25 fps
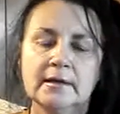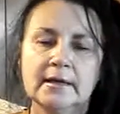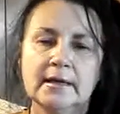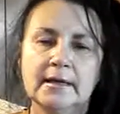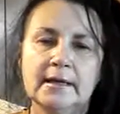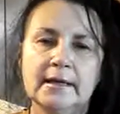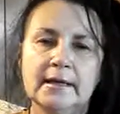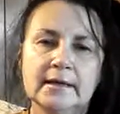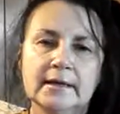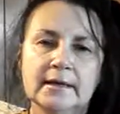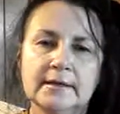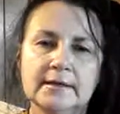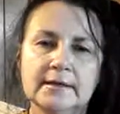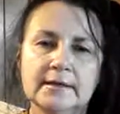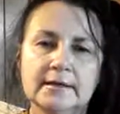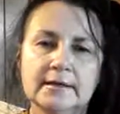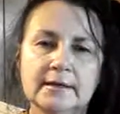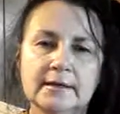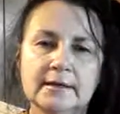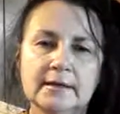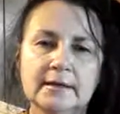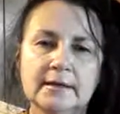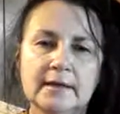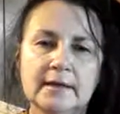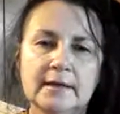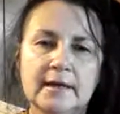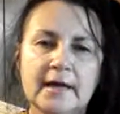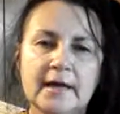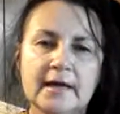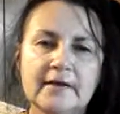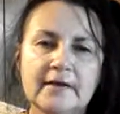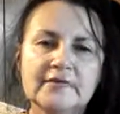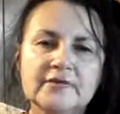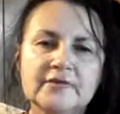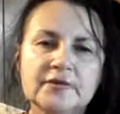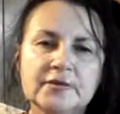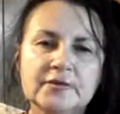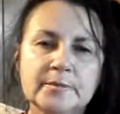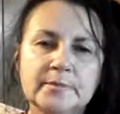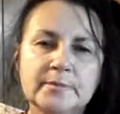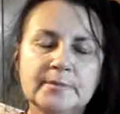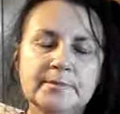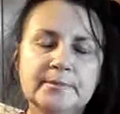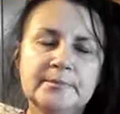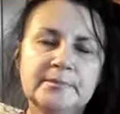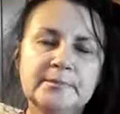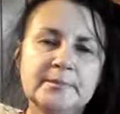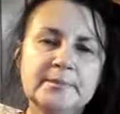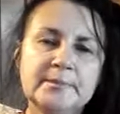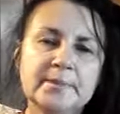And uh, after
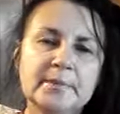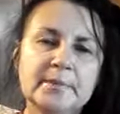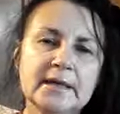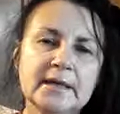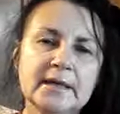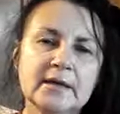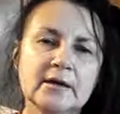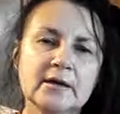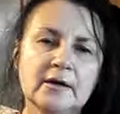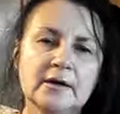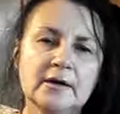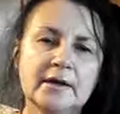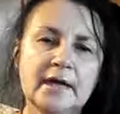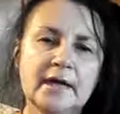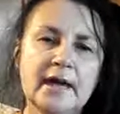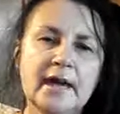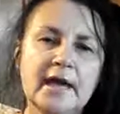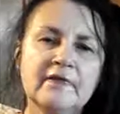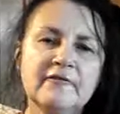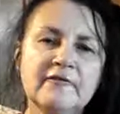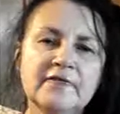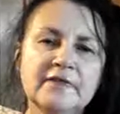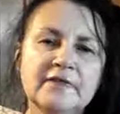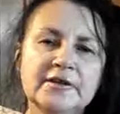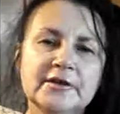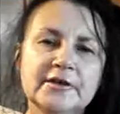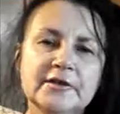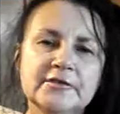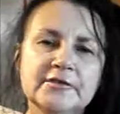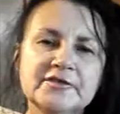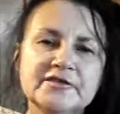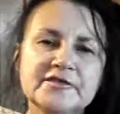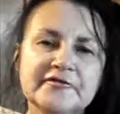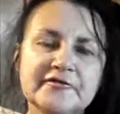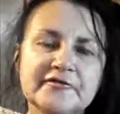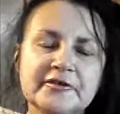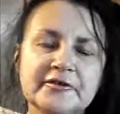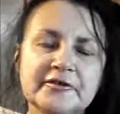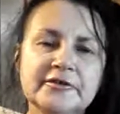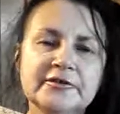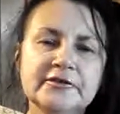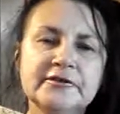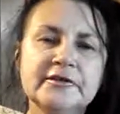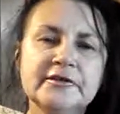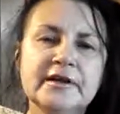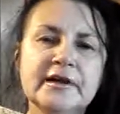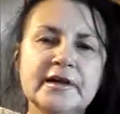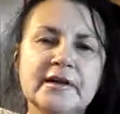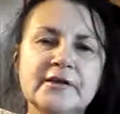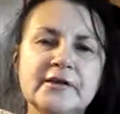being on a half a dose for two
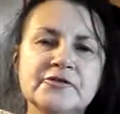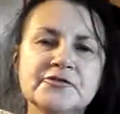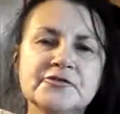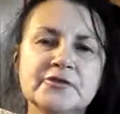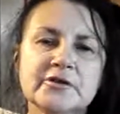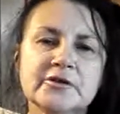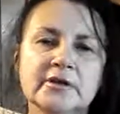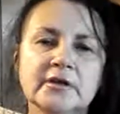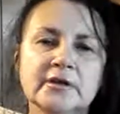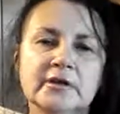days,